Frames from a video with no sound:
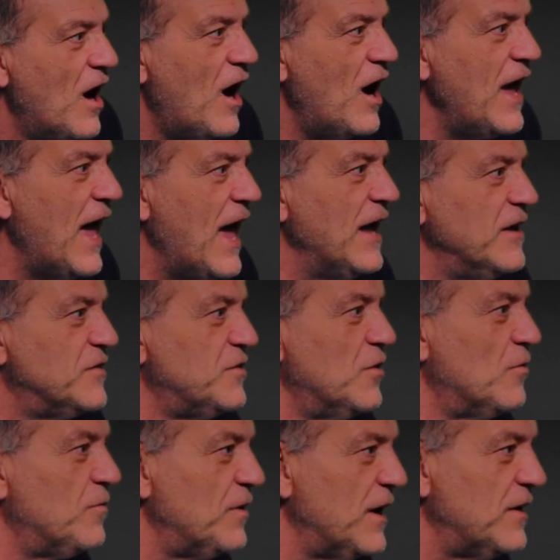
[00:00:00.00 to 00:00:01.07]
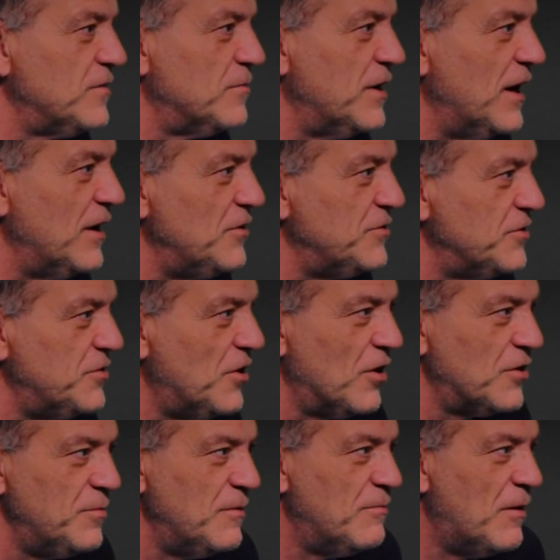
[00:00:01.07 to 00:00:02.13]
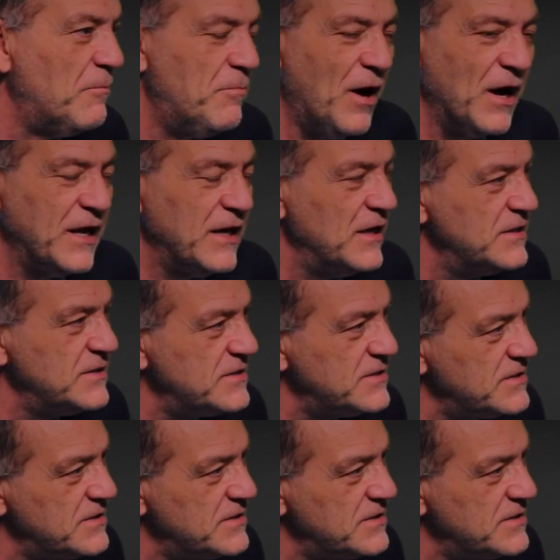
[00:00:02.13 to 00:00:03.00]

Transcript: I hate snowflakes and nails to talk to me about bucket lists.